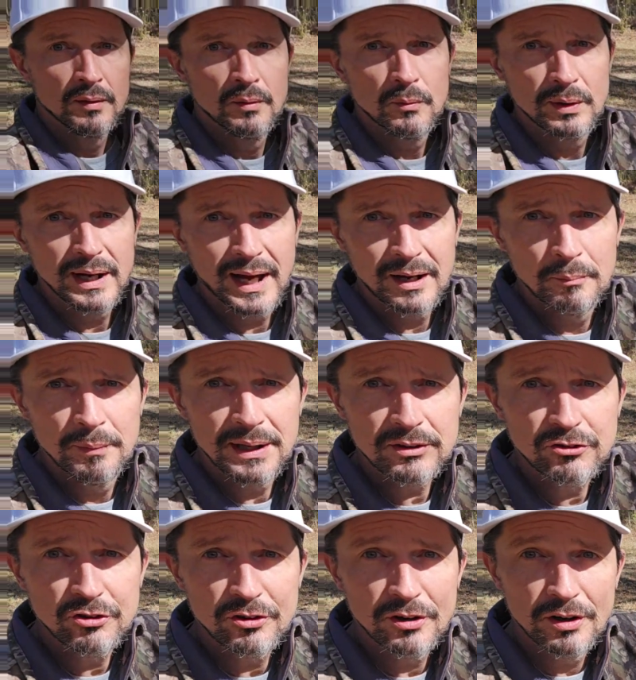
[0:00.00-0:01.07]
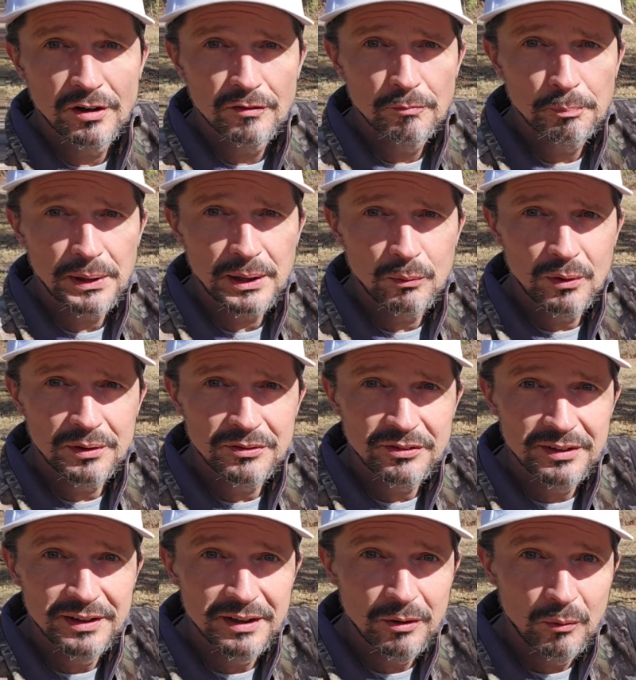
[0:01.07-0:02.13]
We got a mixture of big ones
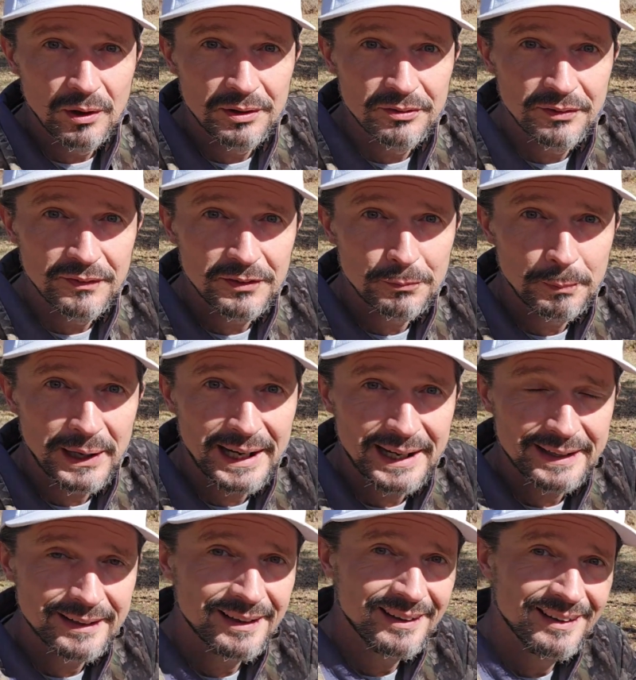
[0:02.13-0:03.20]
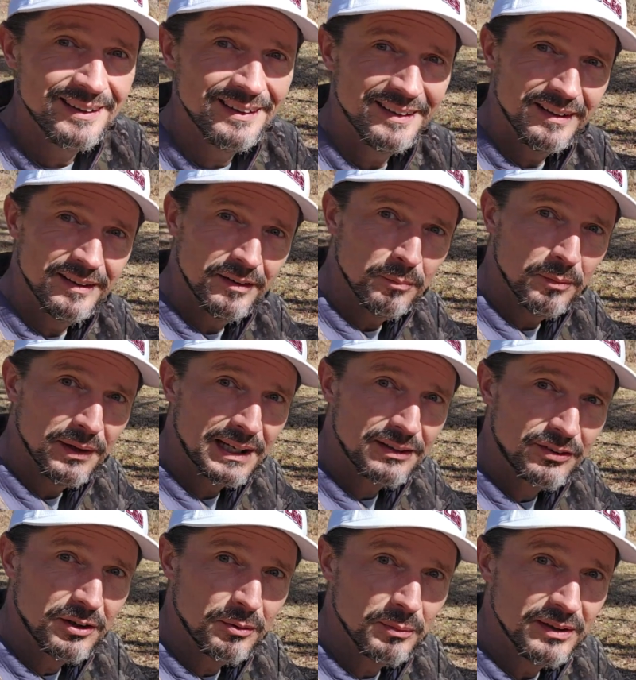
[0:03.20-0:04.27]
and little ones in this bag. But that's
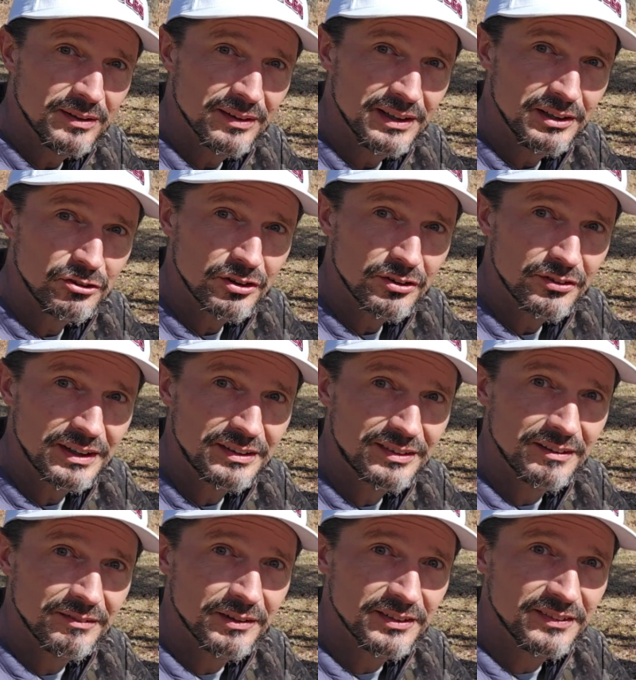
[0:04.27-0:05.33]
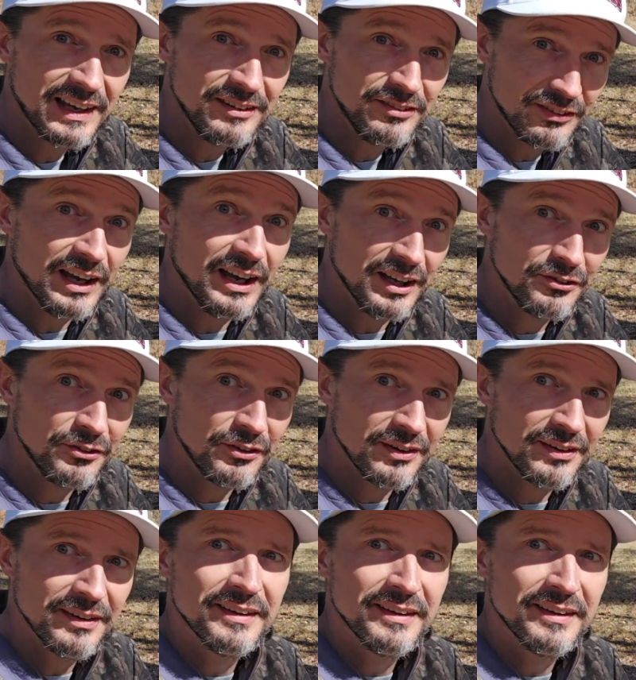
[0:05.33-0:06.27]
going to be delicious. Let's give it a taste test.